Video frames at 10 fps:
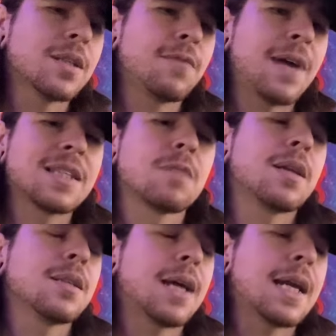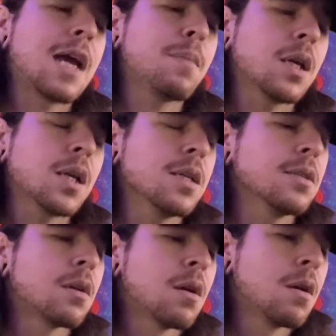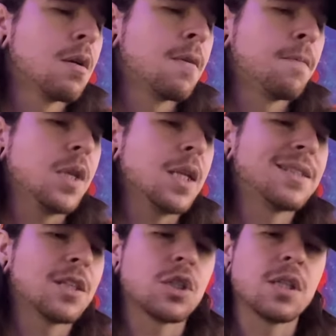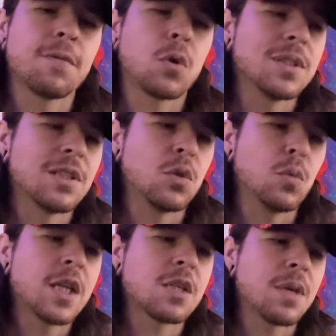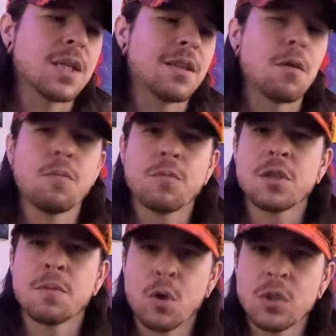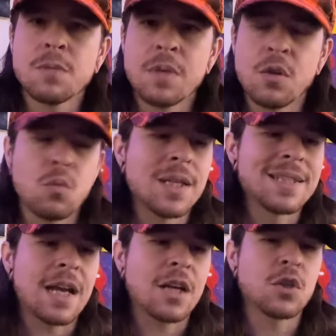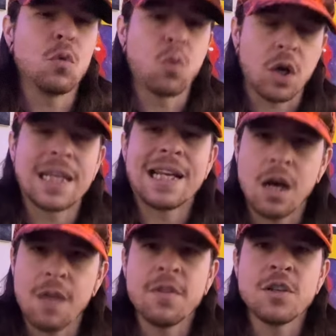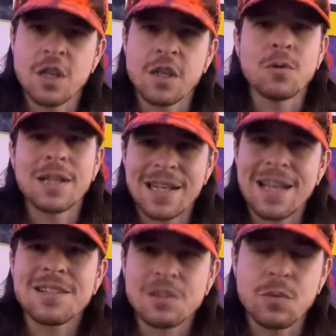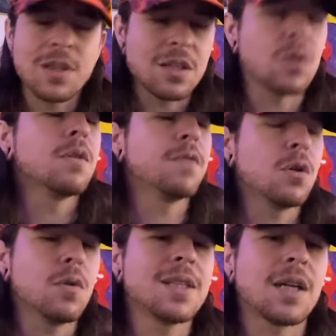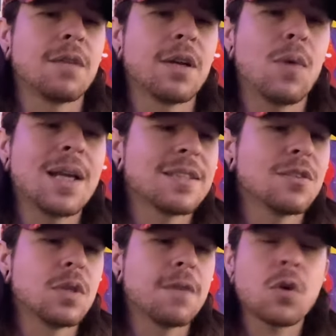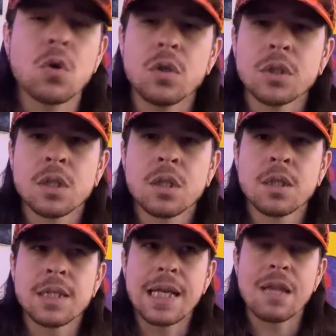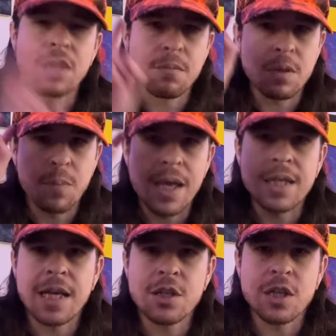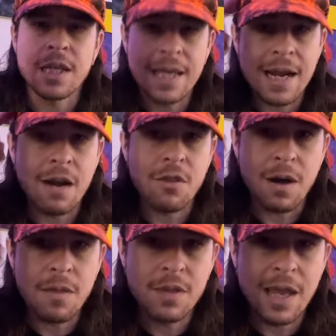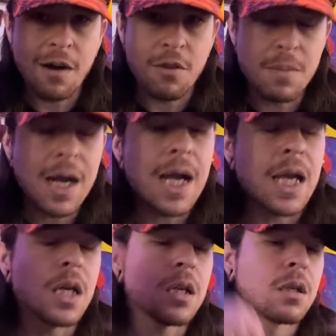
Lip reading: fascinating about the dynamic is it's such a difficult situation because they're supposed to be the ones actually working on the genuine connection with the two of you. It's kind of like, why is it so difficult to get them to pay attention and get out of their mind?